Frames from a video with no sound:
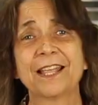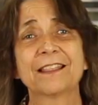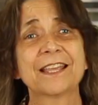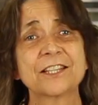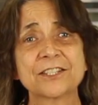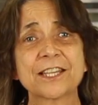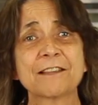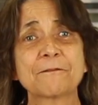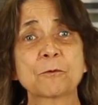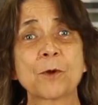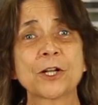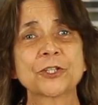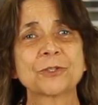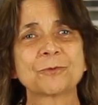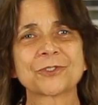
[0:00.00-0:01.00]
Thanks again for
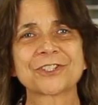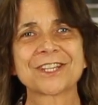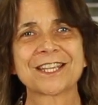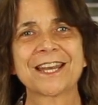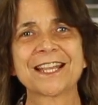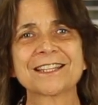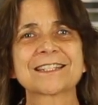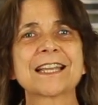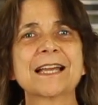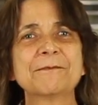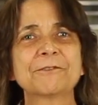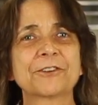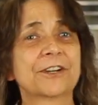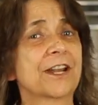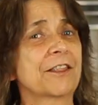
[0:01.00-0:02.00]
watching. We'll see you next time
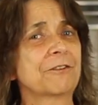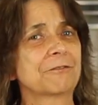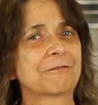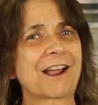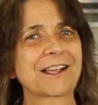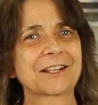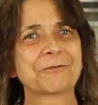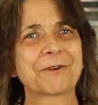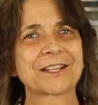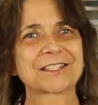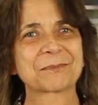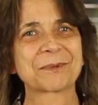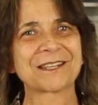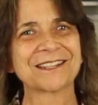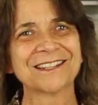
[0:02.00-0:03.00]
for another rockin'
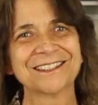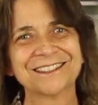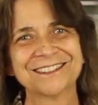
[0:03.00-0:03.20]
recipe.